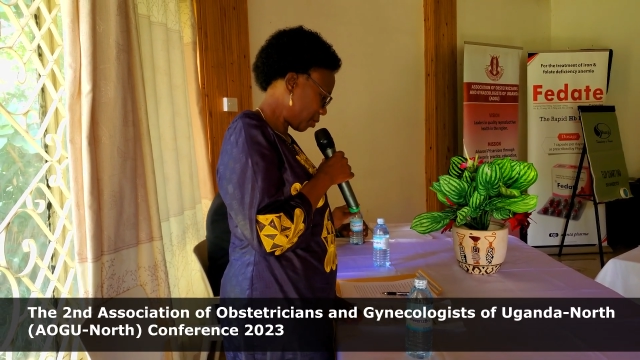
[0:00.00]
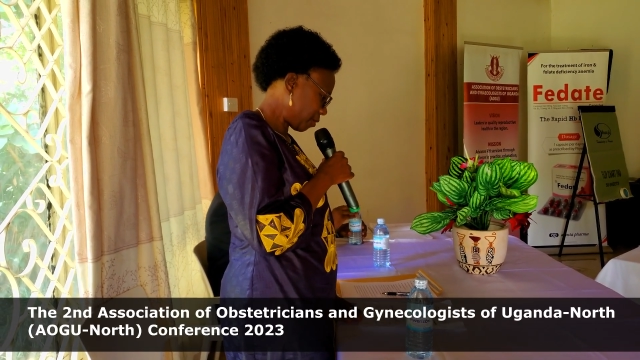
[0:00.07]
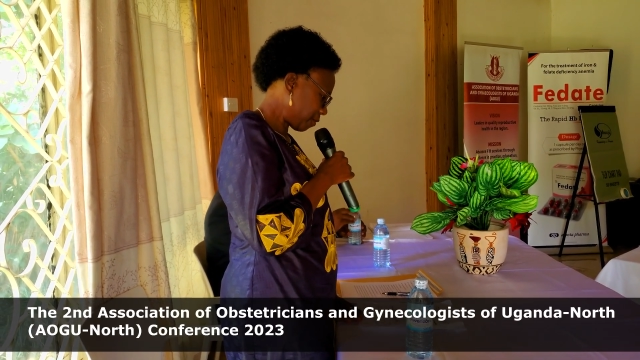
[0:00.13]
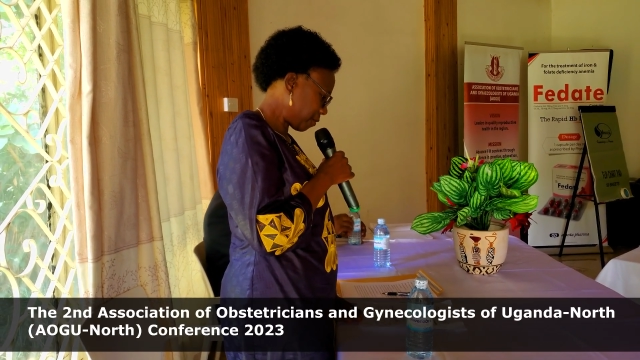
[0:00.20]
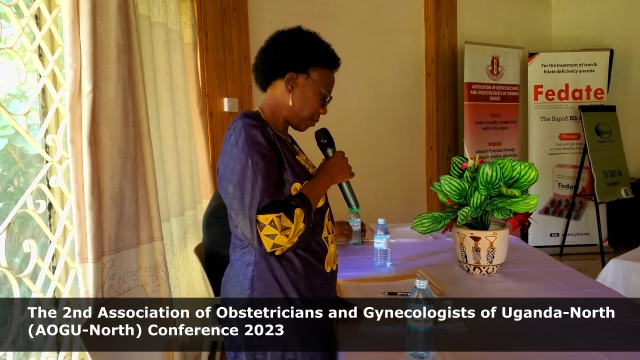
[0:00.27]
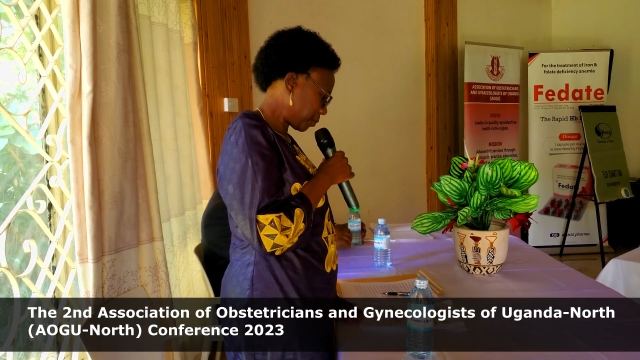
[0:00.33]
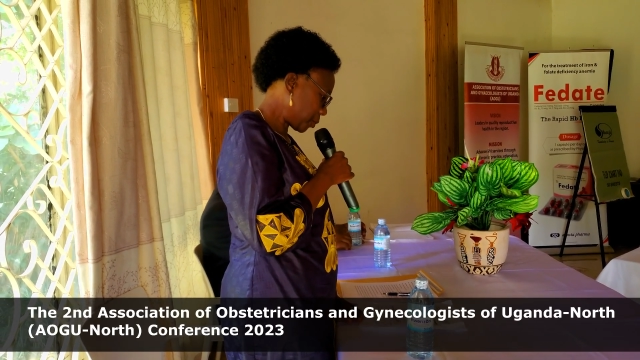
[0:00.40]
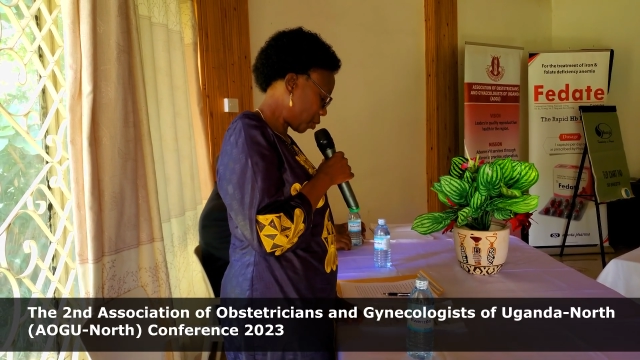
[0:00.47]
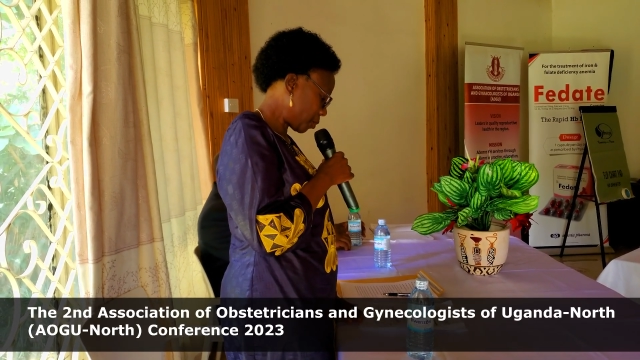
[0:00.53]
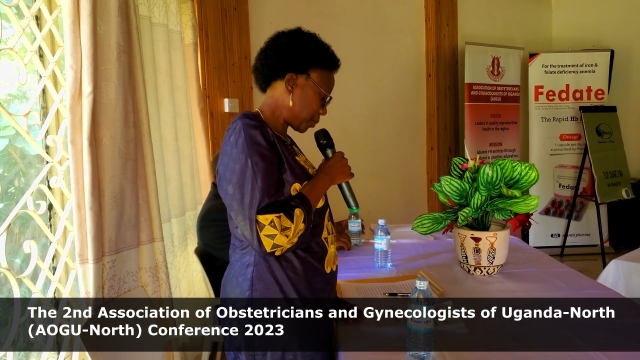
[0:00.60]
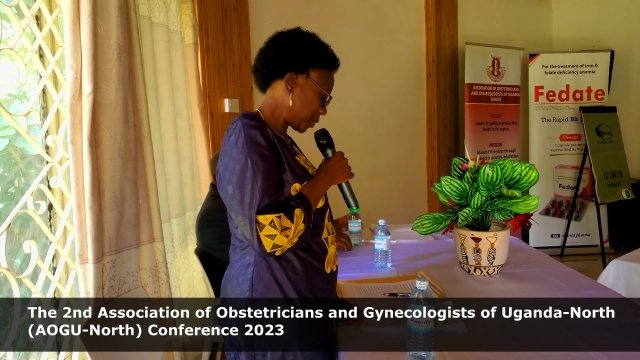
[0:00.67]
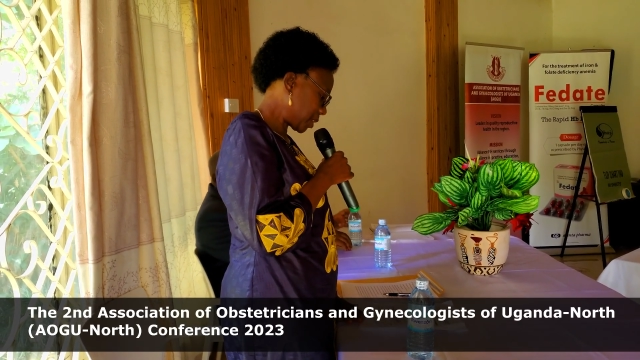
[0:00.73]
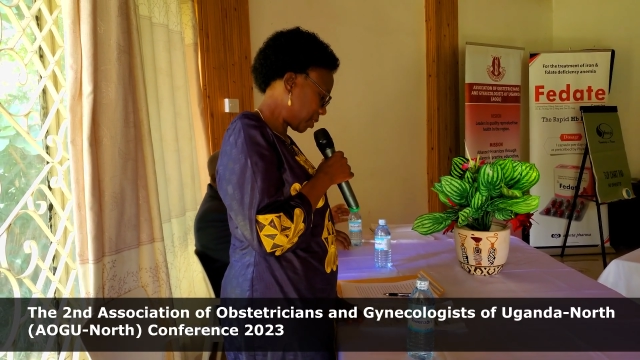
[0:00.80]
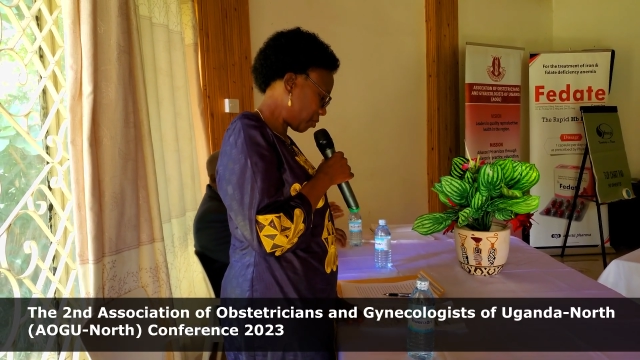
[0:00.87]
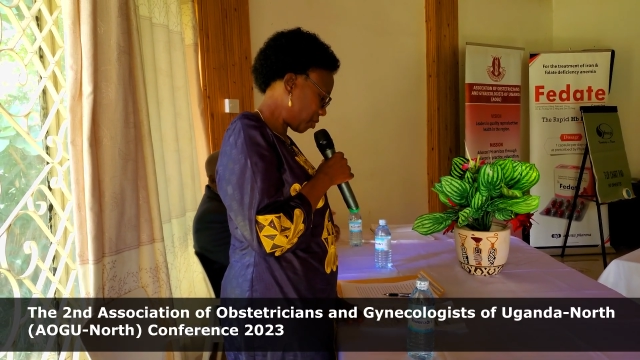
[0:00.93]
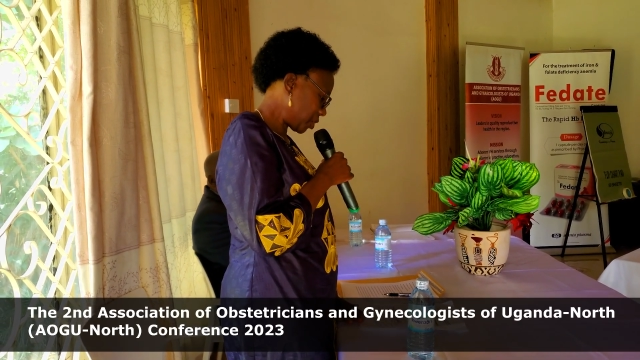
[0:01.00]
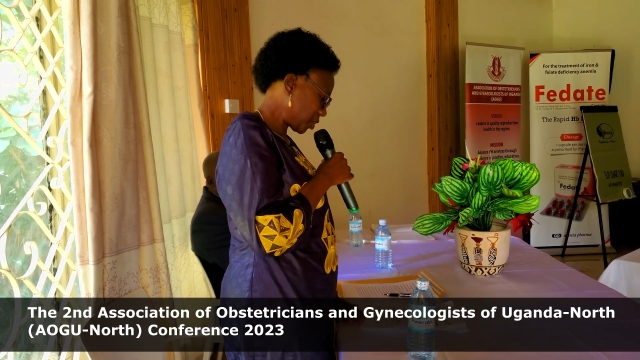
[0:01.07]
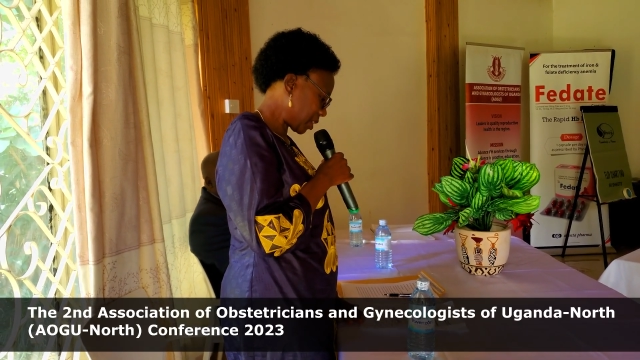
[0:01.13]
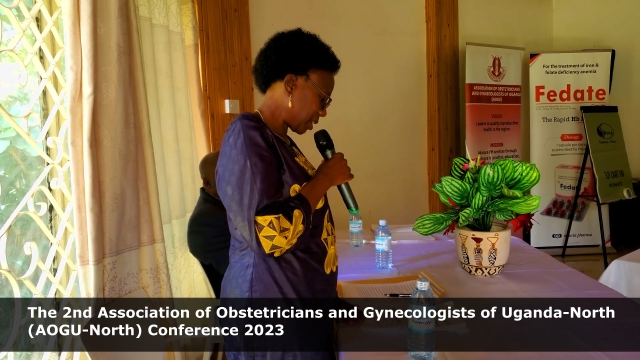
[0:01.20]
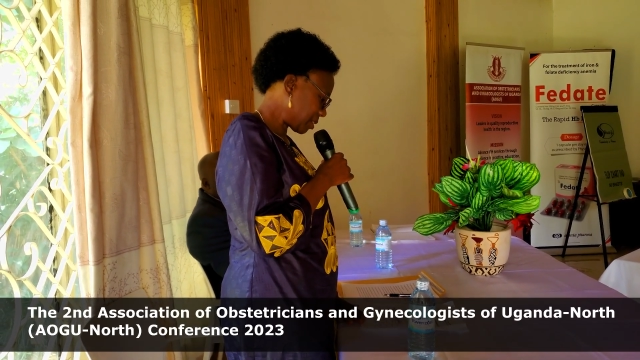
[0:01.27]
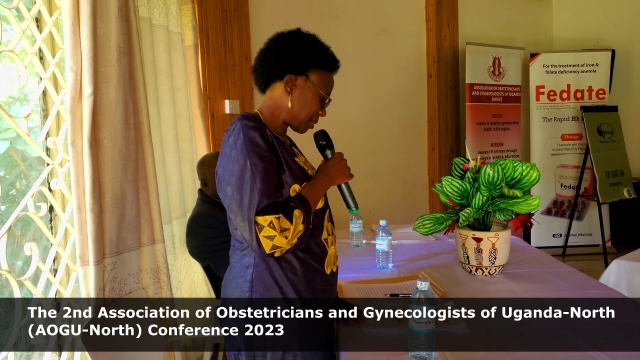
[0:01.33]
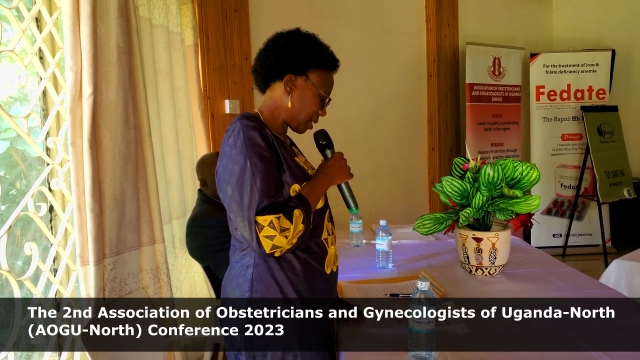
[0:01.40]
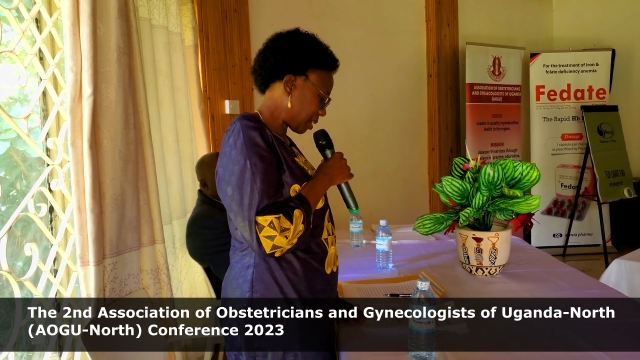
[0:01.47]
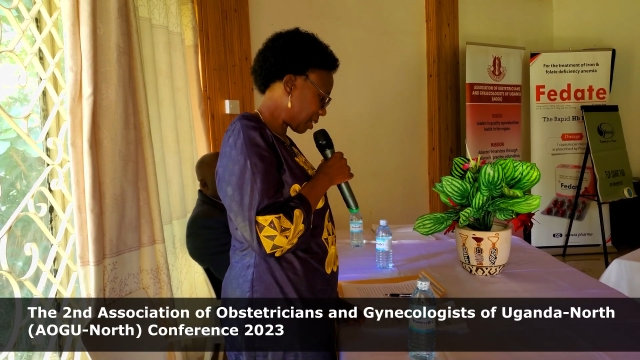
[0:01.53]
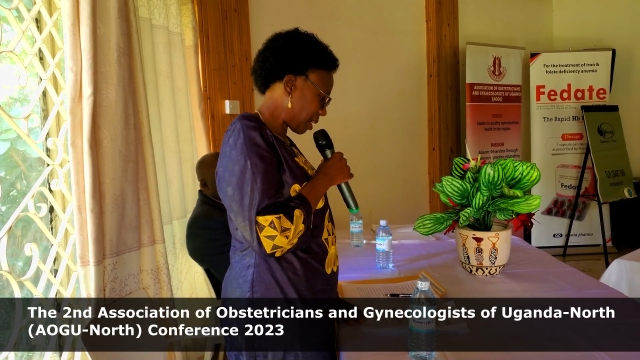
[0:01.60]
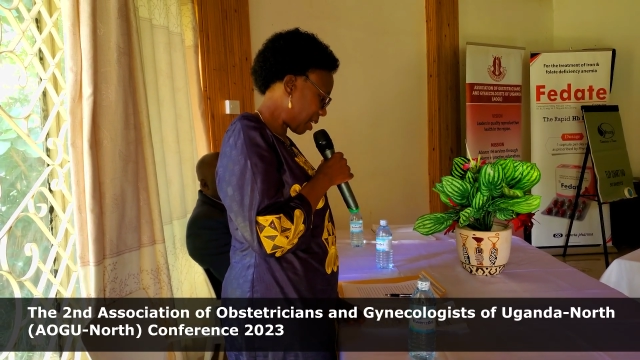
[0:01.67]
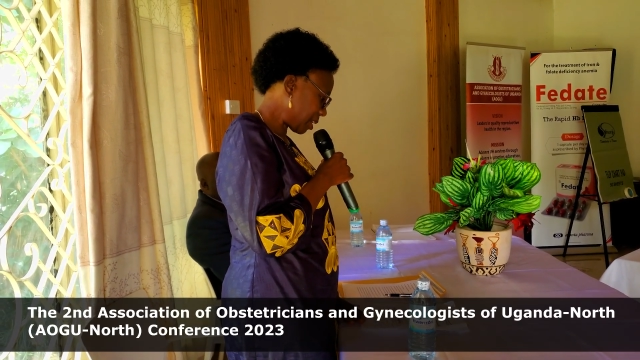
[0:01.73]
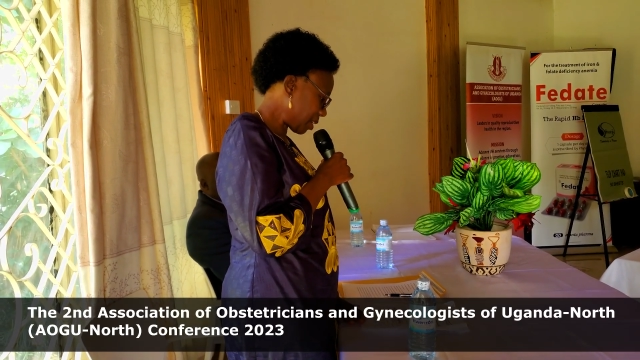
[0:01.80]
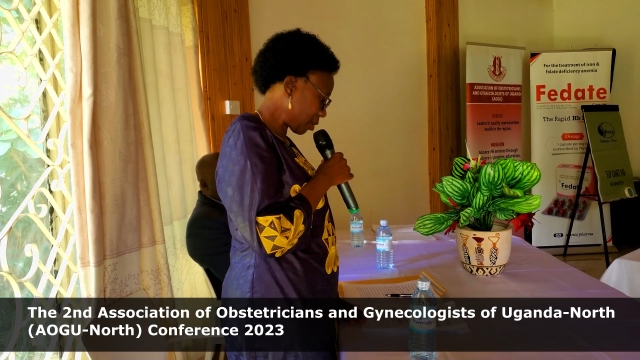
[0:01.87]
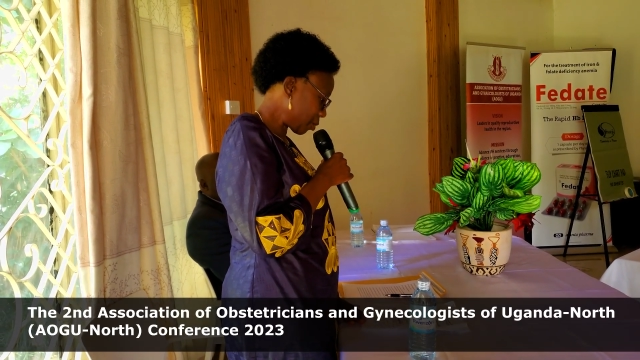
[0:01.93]
of Obstetricians and
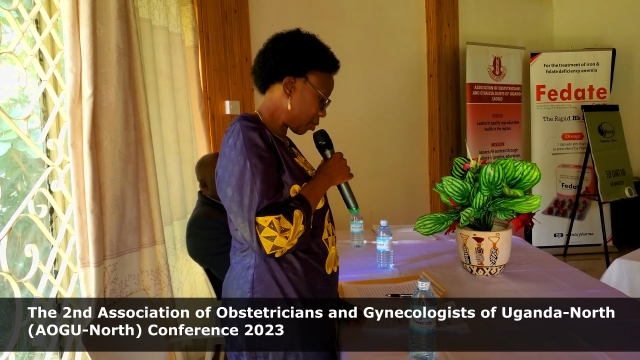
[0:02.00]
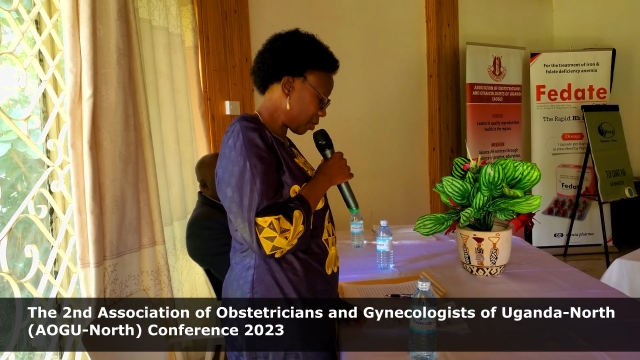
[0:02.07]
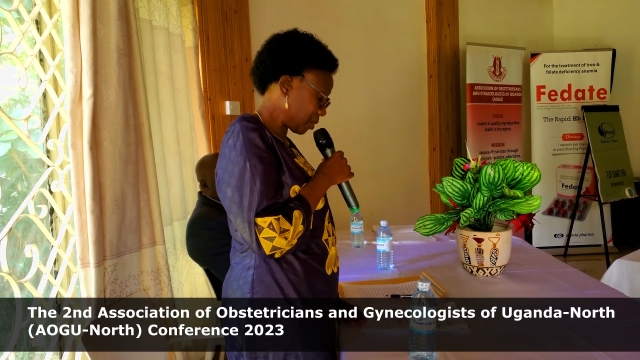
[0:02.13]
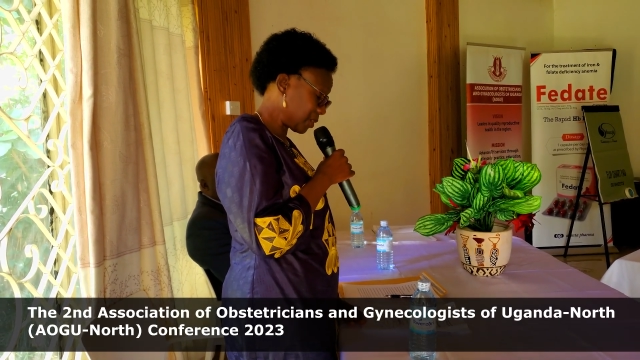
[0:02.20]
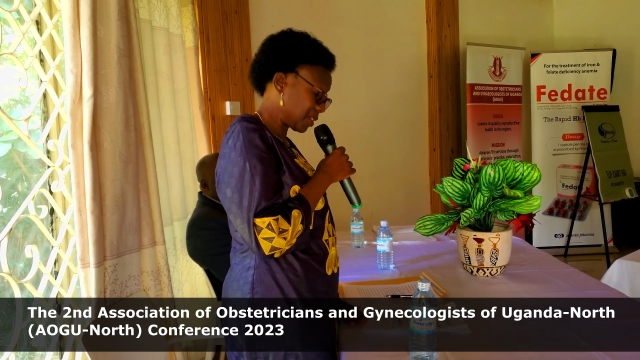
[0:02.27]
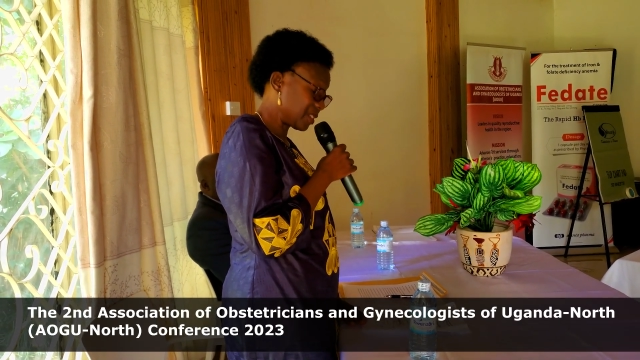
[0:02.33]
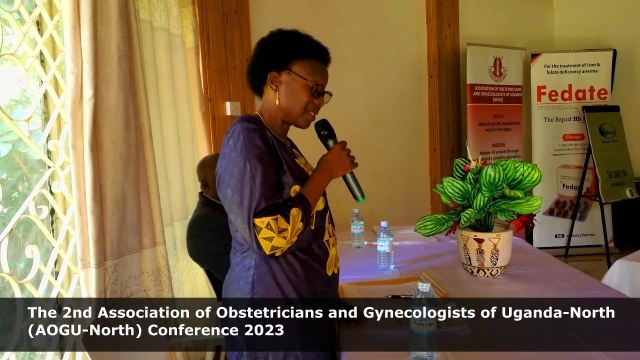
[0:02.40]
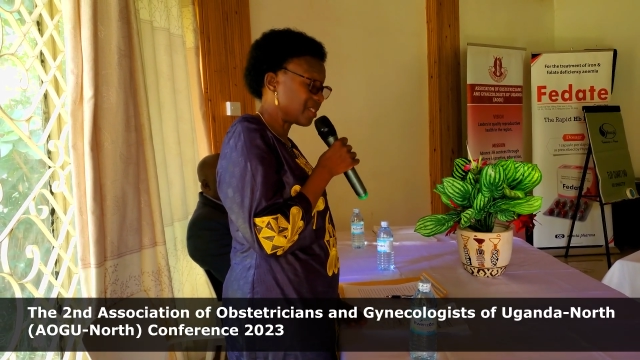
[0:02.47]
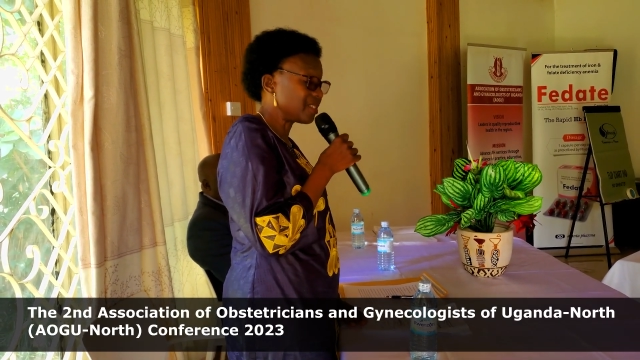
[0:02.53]
Gynecologists.